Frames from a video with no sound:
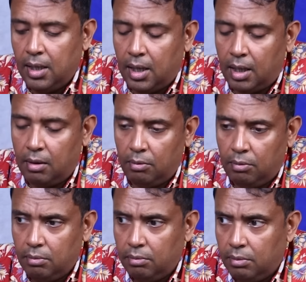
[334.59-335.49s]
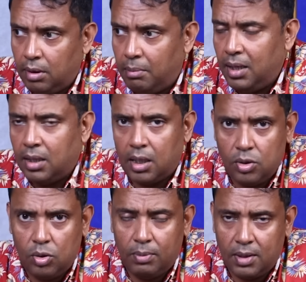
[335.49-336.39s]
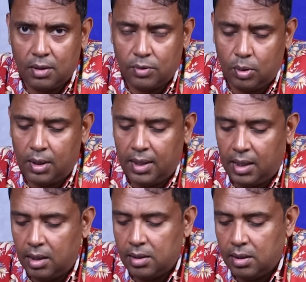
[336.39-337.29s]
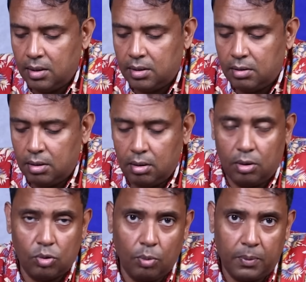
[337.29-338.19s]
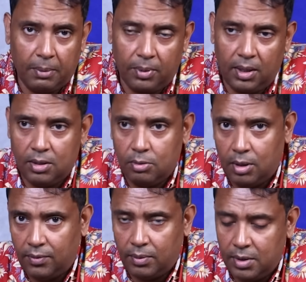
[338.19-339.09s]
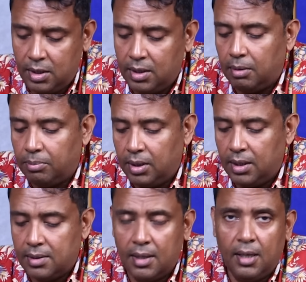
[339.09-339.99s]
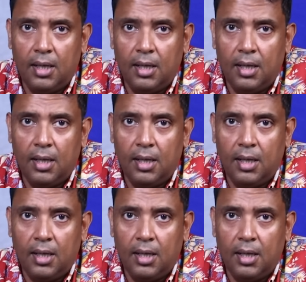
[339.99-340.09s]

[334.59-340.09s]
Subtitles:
And the main consumers of soda ash is the soap companies, FMCG companies.